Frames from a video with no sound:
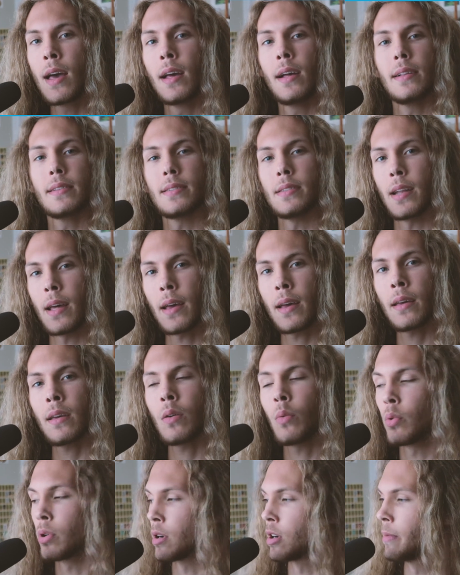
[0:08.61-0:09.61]
Today,
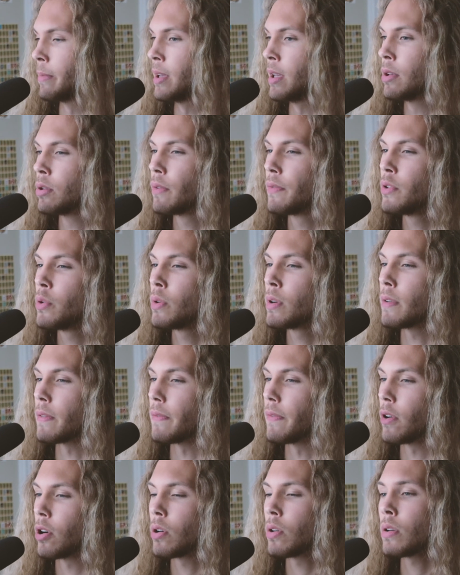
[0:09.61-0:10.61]
we're going to be interviewing
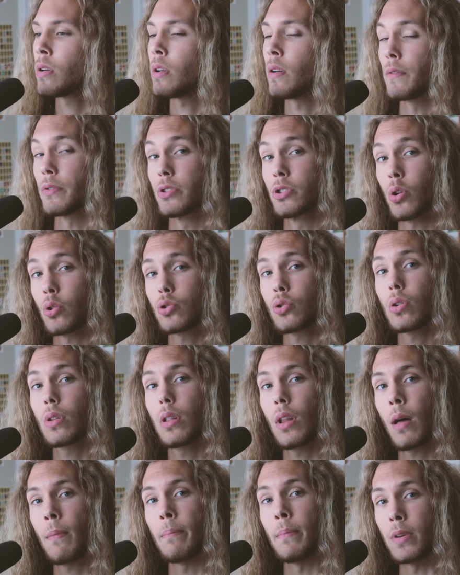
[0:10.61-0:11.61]
Fern of Social
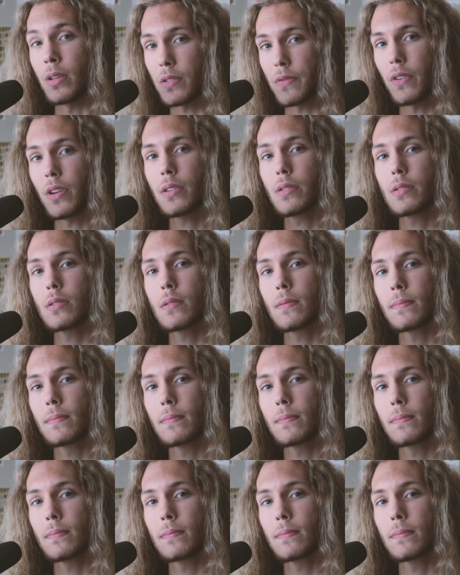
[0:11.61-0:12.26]
Club Misfits.